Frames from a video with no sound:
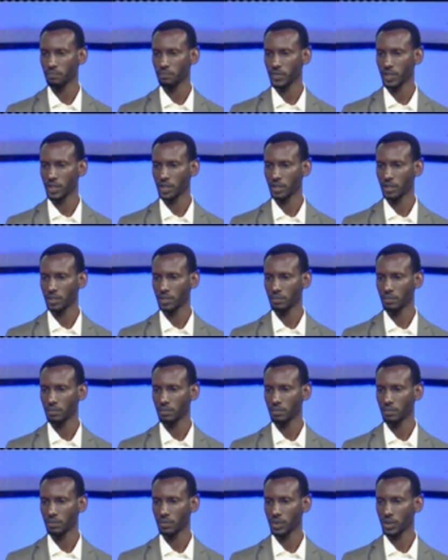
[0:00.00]
and
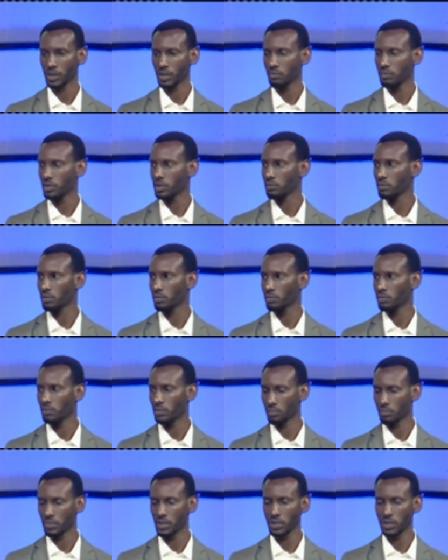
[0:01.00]
work a
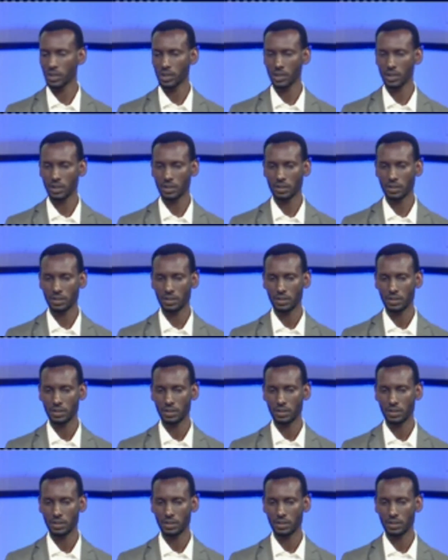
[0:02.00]
bit harder.